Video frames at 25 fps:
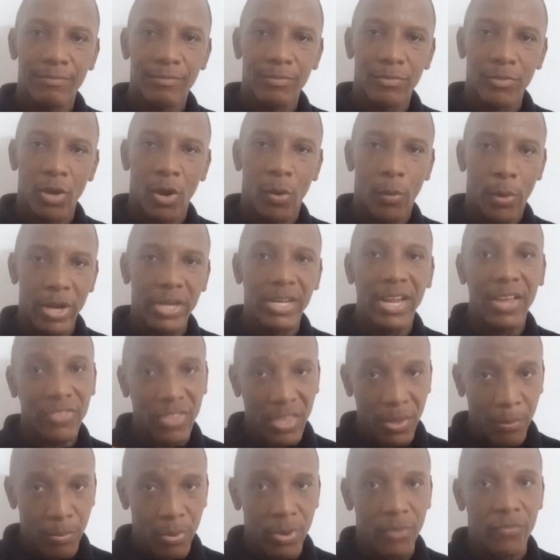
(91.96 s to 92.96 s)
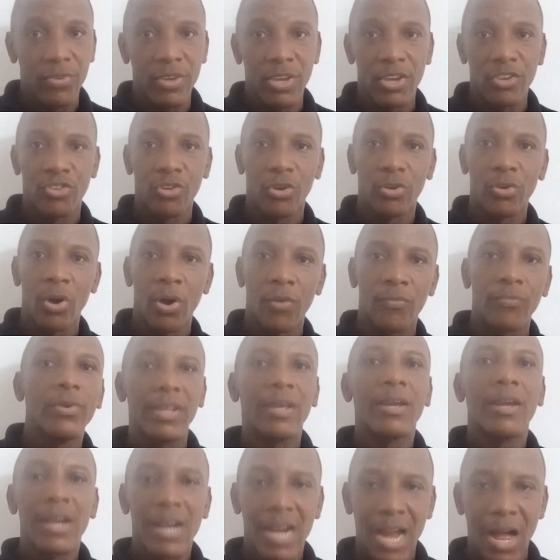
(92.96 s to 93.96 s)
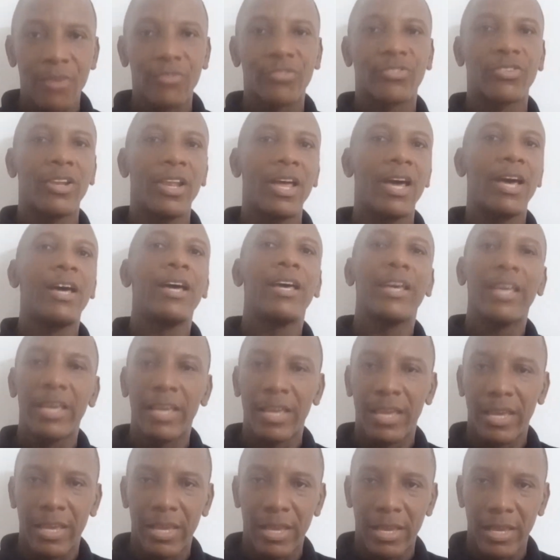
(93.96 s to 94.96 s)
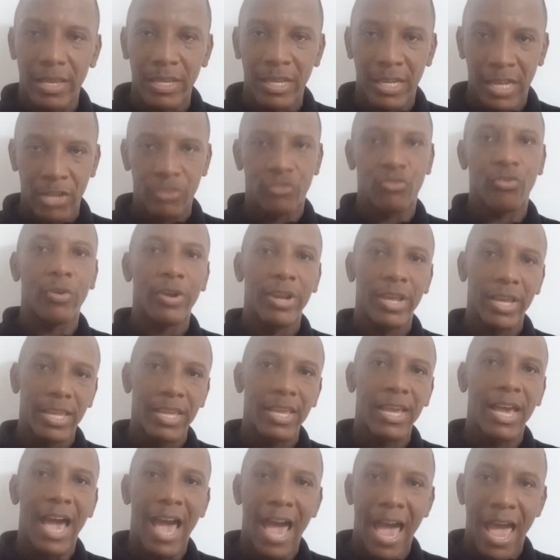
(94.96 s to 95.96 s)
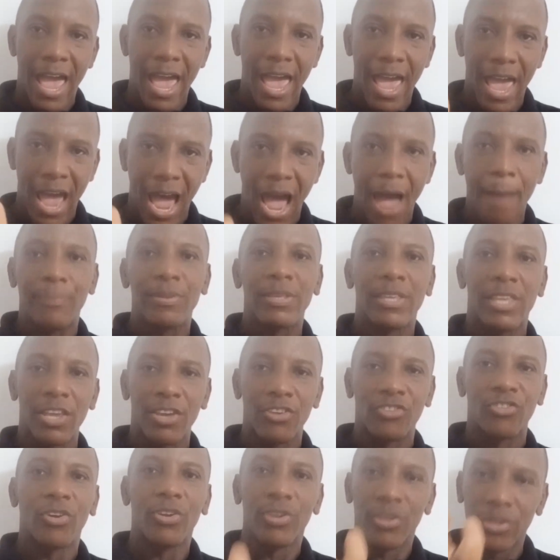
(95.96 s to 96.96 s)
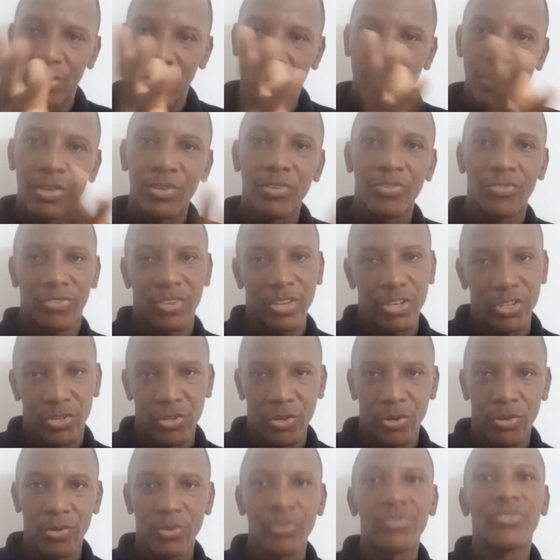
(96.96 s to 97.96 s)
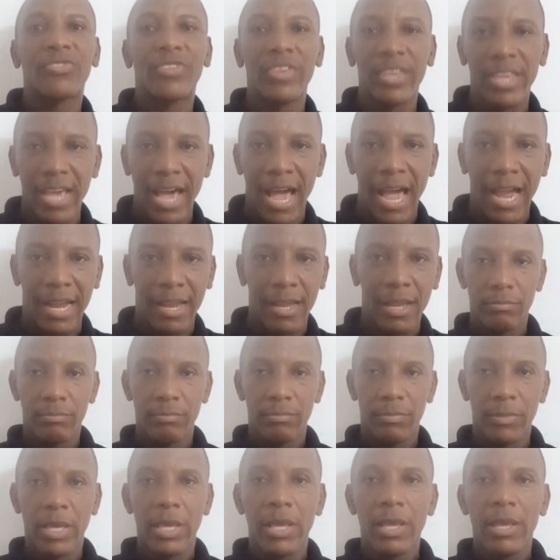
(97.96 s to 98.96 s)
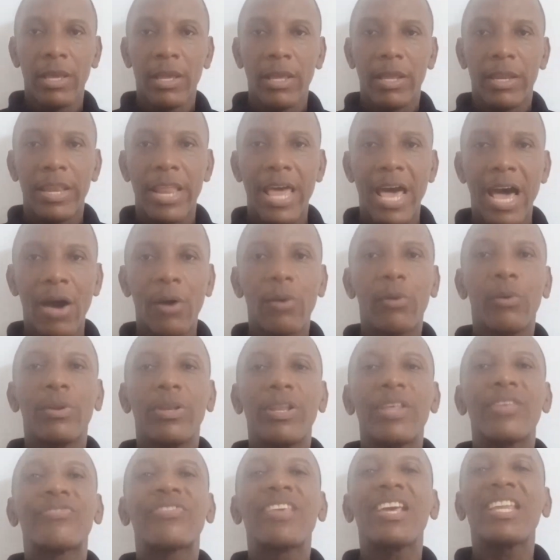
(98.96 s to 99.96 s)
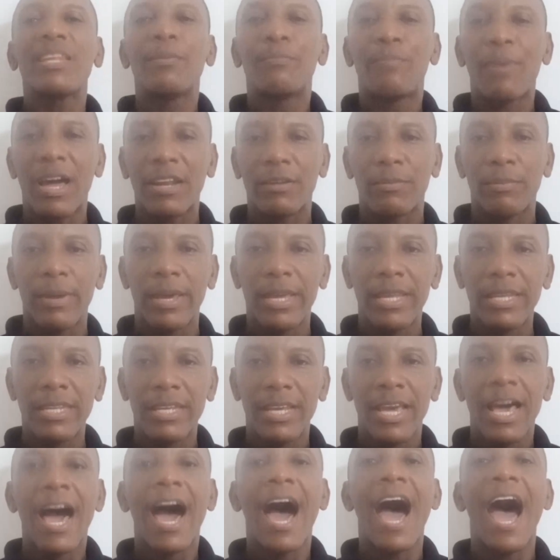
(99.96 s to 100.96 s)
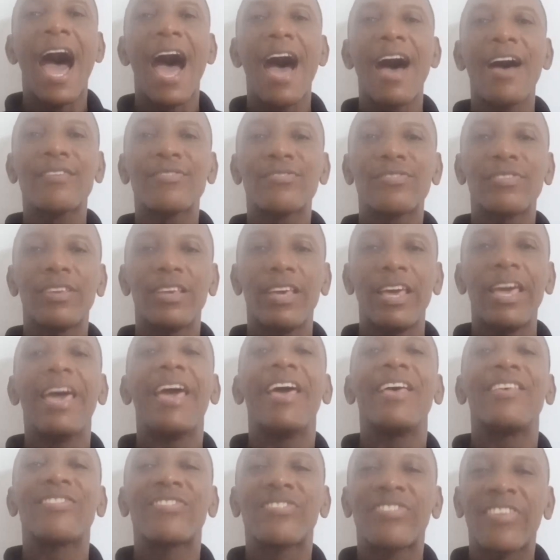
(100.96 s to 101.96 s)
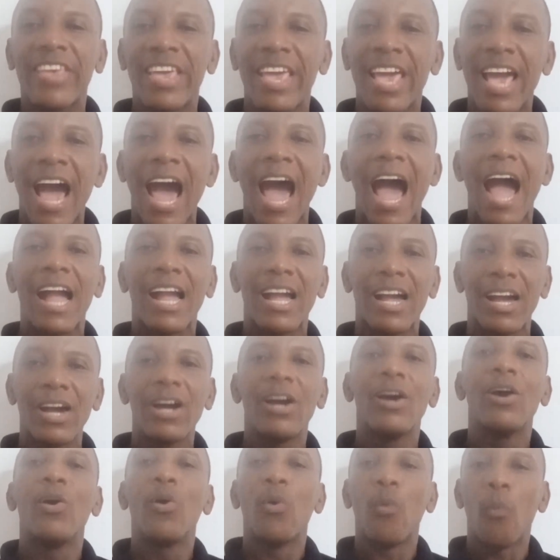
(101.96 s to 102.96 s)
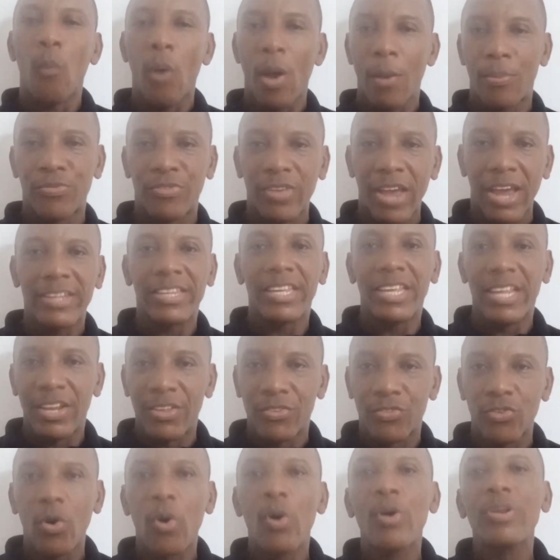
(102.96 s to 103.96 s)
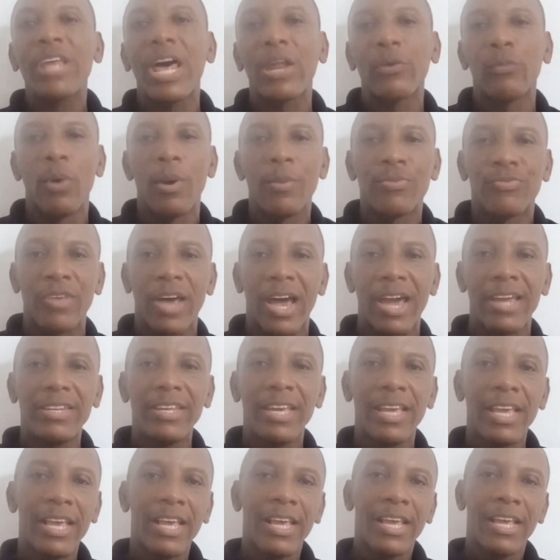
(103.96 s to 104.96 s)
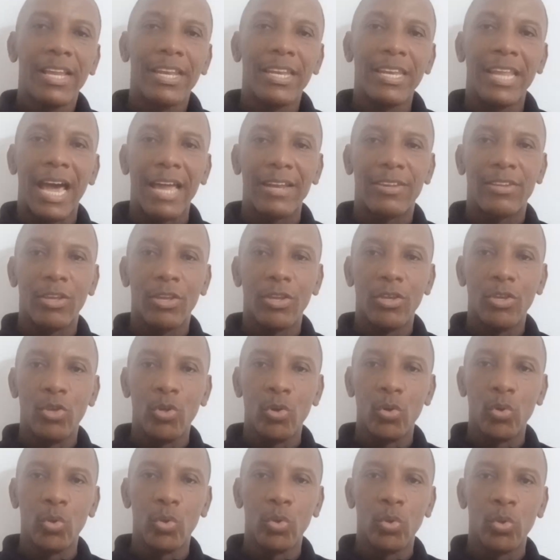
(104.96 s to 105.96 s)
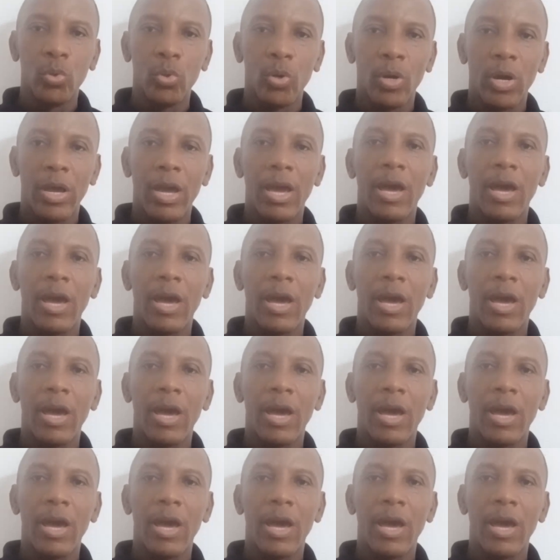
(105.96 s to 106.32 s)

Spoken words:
All right, that's the abbreviation of Consular Electronic Application Center, CEAC. Now, the State Department has a CEAC website. It is on that website that you